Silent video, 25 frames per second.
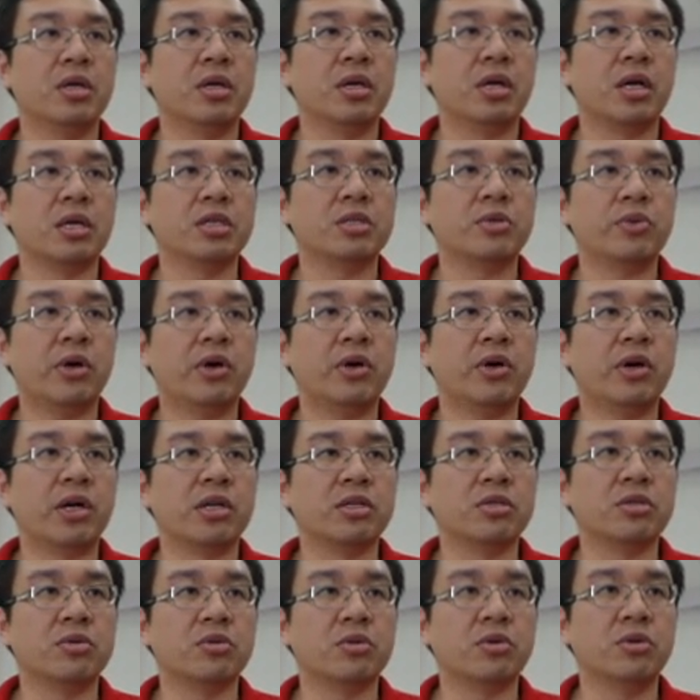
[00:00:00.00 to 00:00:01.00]
As well
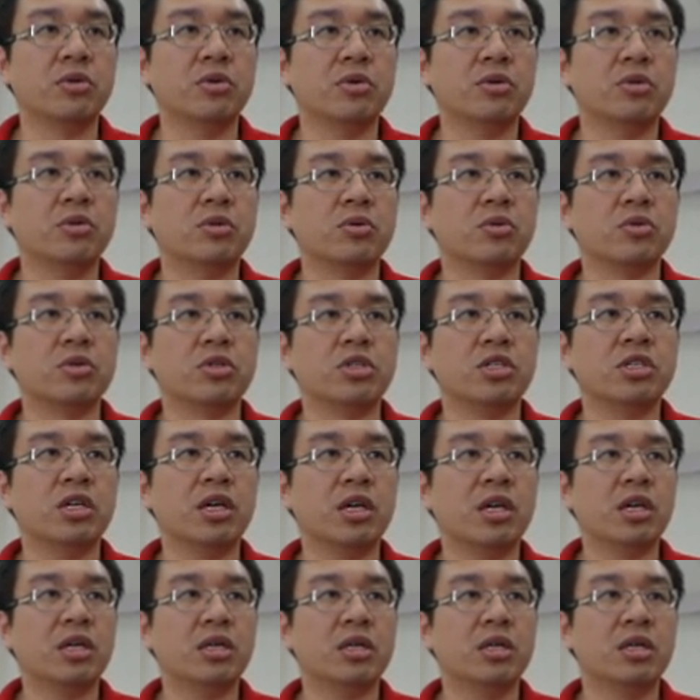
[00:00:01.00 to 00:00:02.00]
as you go to
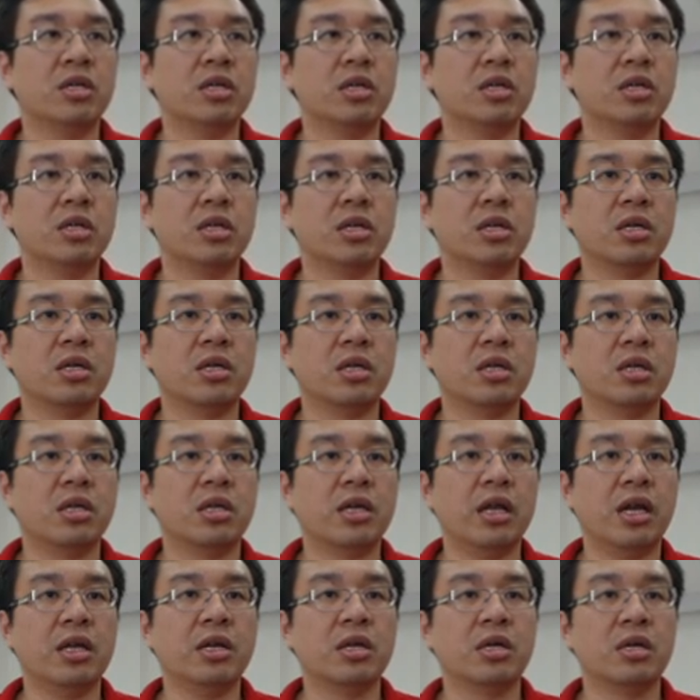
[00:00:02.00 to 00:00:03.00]
g8,
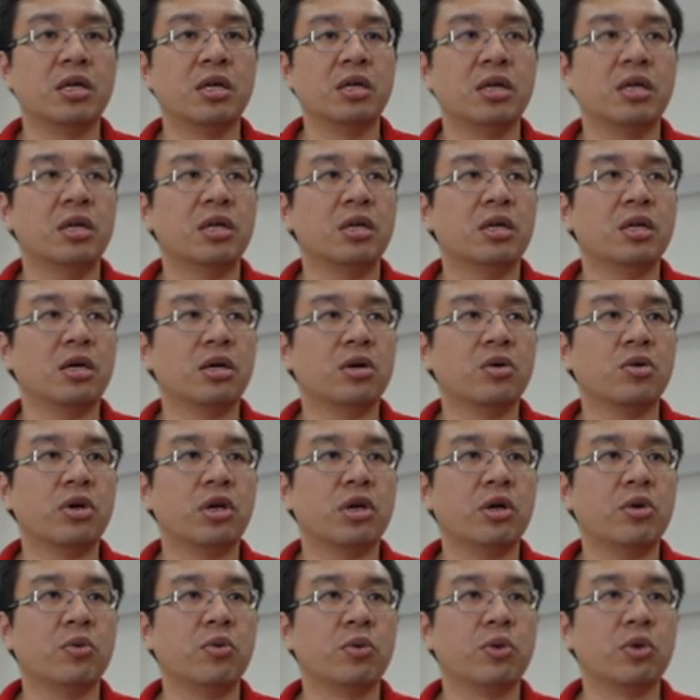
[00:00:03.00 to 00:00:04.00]
then the
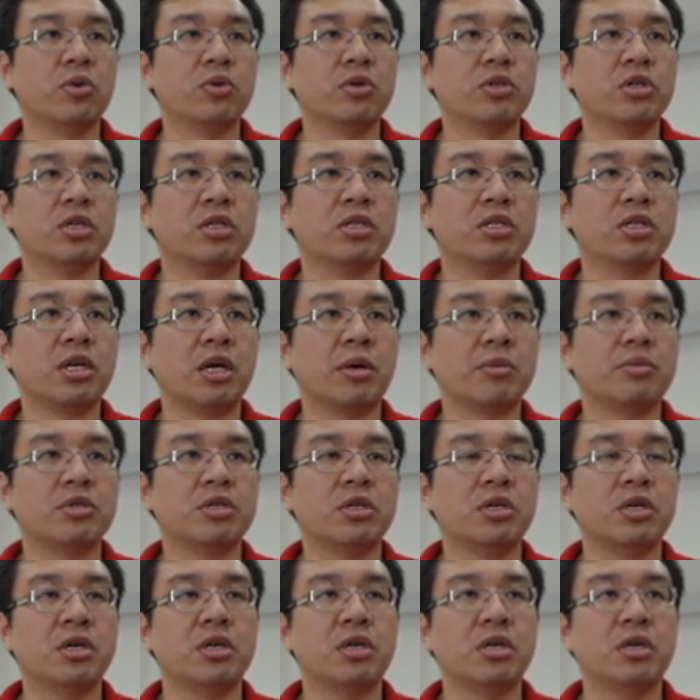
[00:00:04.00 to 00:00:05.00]
queen will just
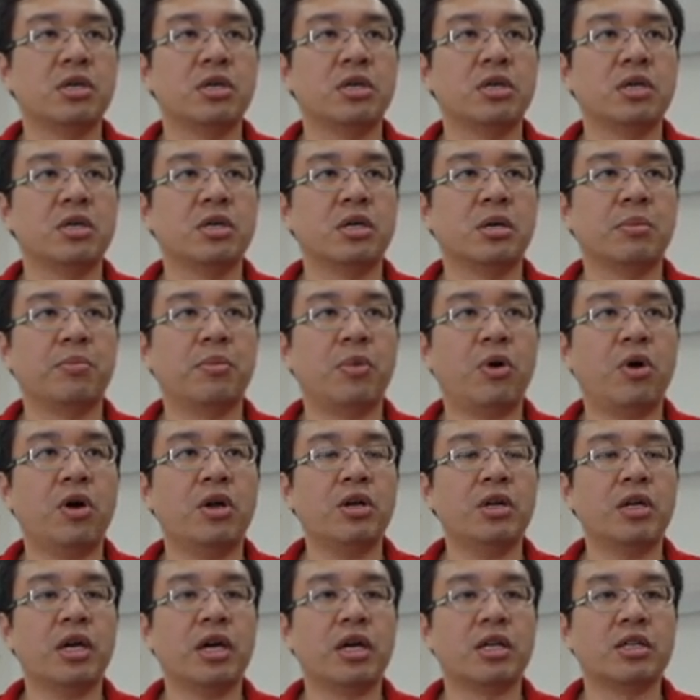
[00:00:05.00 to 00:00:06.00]
capture the
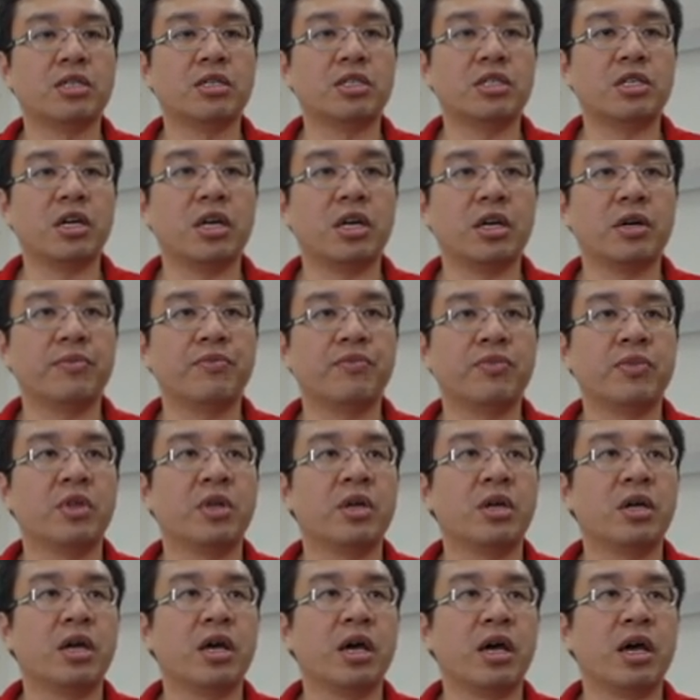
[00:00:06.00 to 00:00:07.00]
pawn and check,
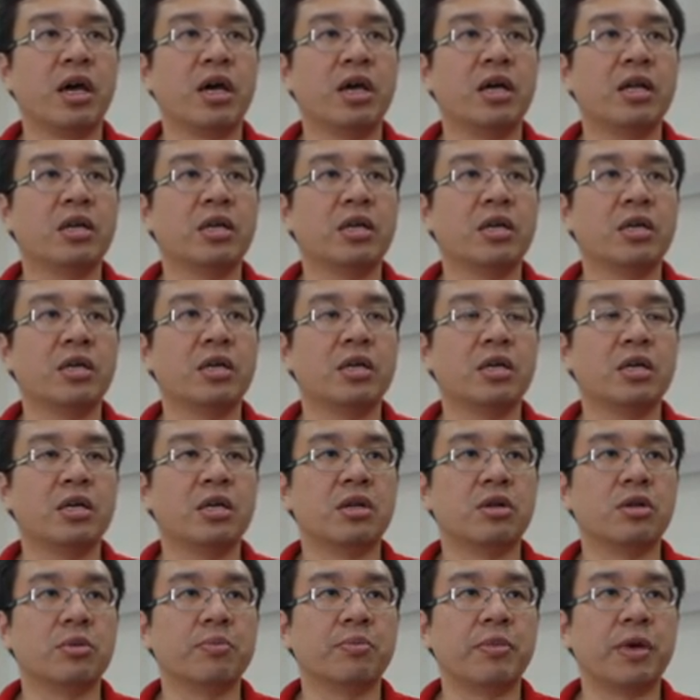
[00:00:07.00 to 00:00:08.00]
and
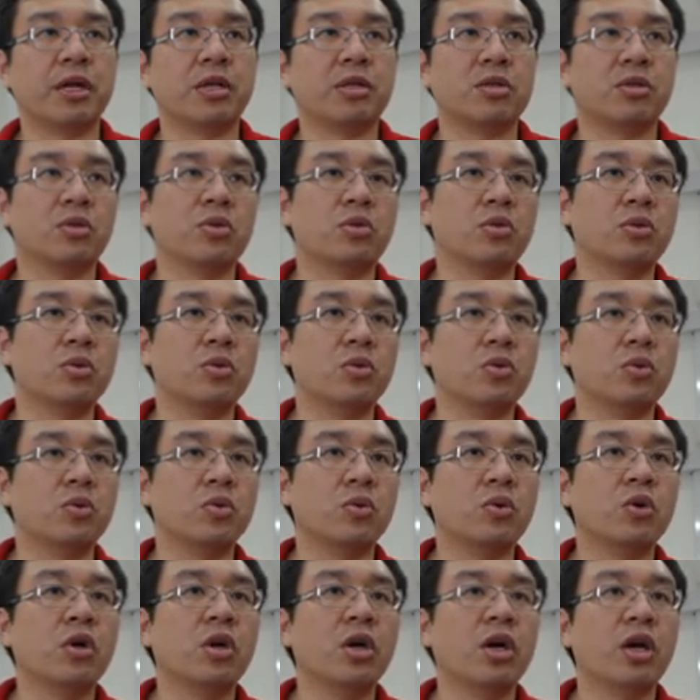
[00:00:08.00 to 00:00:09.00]
back to
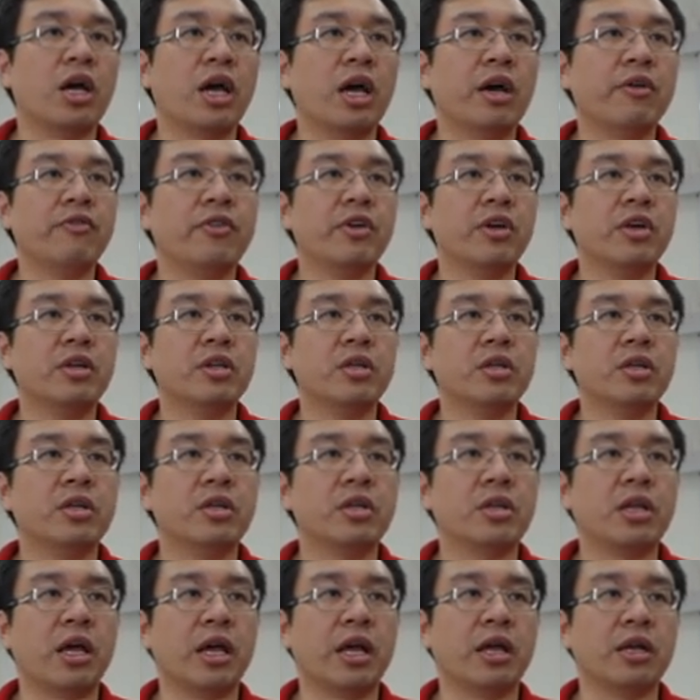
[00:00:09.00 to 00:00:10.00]
f8,
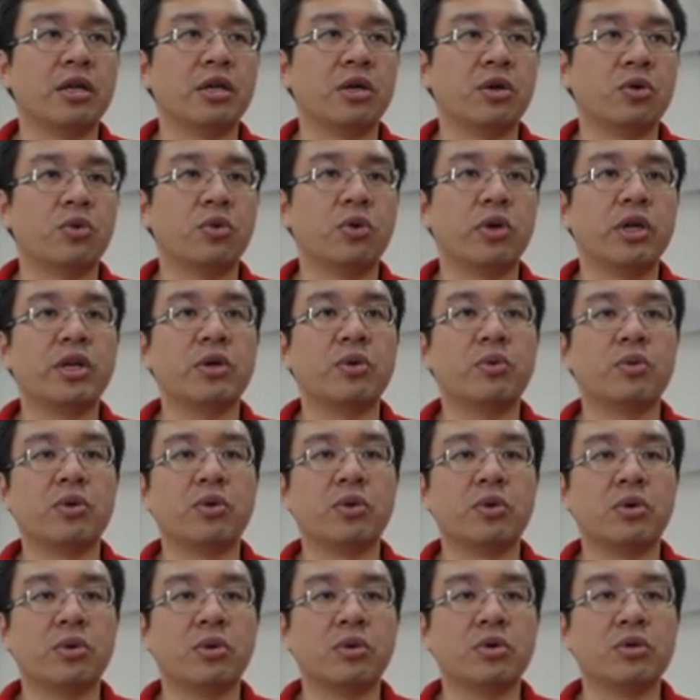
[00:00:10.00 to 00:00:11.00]
then the queen will
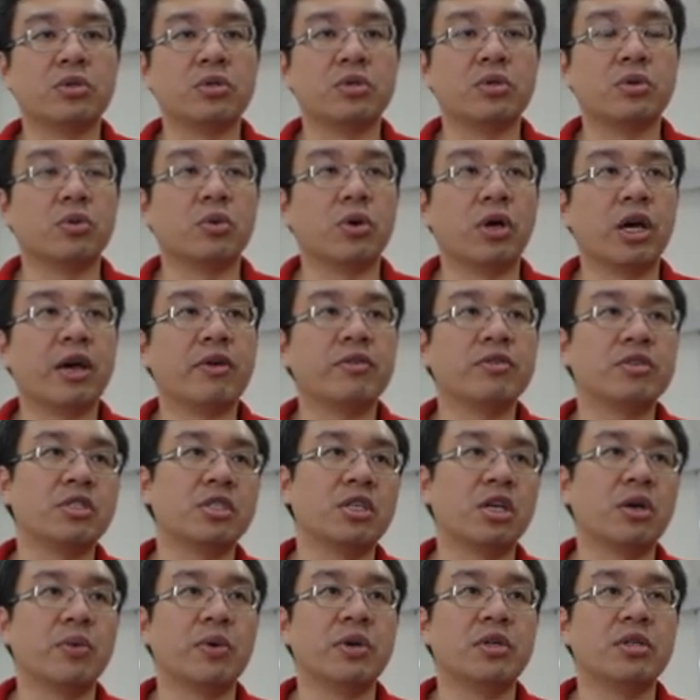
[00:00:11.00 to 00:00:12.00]
goes to
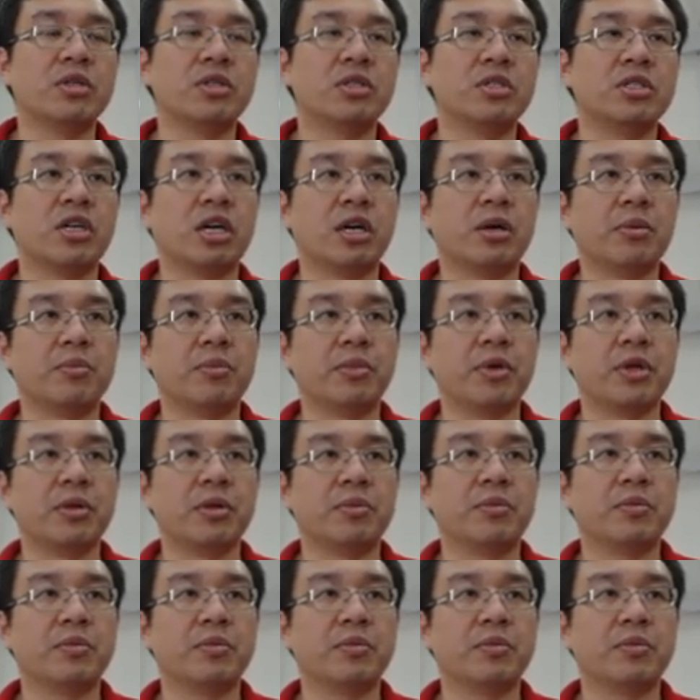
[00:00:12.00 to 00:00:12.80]
f7 checkmate.